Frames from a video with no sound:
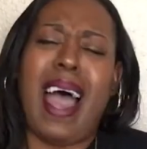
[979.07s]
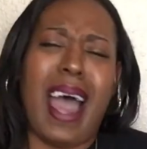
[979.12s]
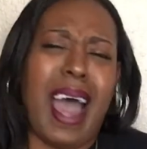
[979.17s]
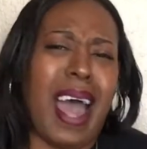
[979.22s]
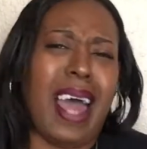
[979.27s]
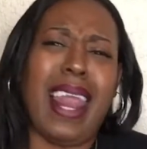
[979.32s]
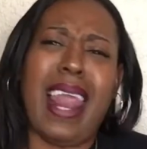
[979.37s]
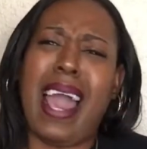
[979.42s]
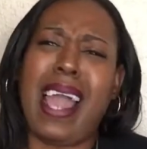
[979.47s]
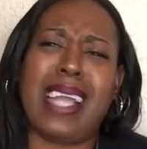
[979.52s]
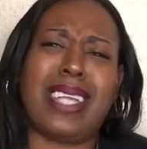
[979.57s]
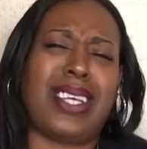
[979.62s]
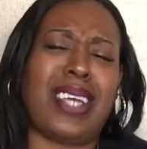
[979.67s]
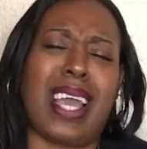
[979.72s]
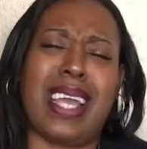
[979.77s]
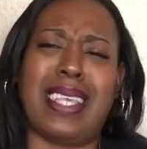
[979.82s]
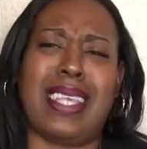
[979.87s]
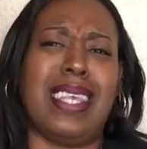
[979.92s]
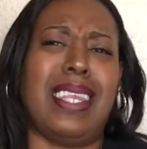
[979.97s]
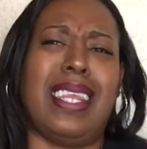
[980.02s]
I like
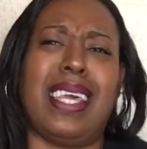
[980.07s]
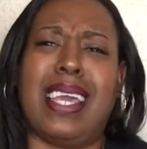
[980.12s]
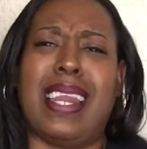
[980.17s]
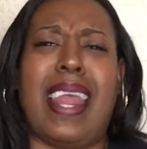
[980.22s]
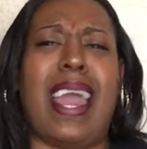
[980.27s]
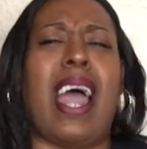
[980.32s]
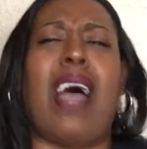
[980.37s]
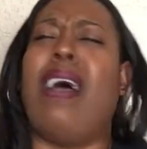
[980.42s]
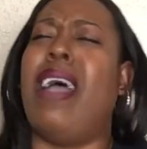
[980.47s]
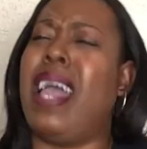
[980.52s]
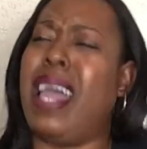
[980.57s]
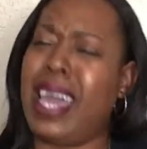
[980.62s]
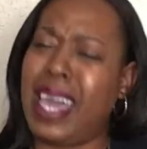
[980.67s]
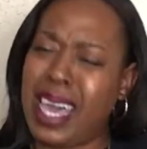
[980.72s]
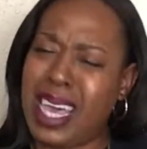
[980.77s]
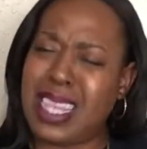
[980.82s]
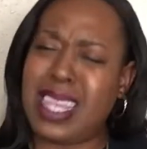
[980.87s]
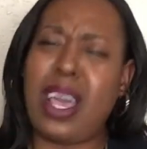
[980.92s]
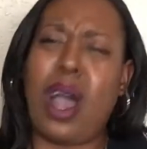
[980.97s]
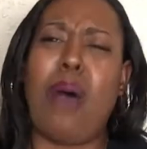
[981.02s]
Jason Lee now.
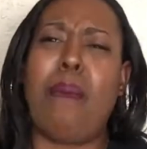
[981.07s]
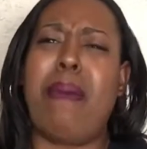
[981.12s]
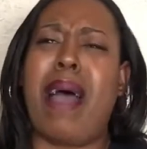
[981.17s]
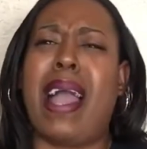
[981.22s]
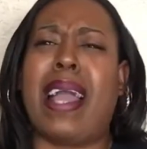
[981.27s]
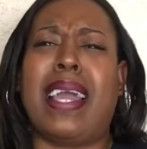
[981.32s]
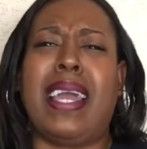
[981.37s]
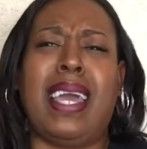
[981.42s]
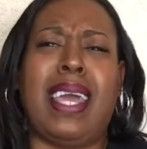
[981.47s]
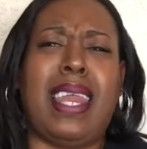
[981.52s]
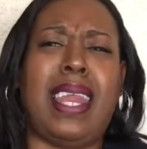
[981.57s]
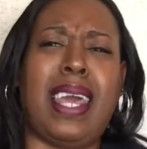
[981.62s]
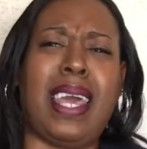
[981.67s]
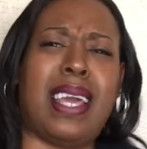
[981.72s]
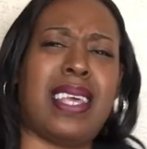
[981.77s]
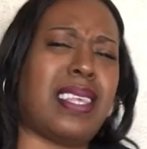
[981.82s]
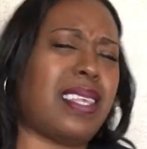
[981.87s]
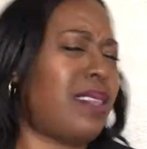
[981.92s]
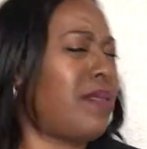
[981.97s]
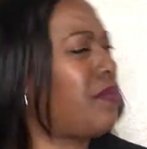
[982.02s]
He's on my good
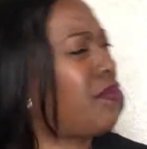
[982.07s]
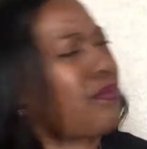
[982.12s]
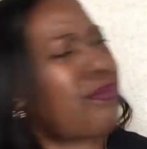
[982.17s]
list.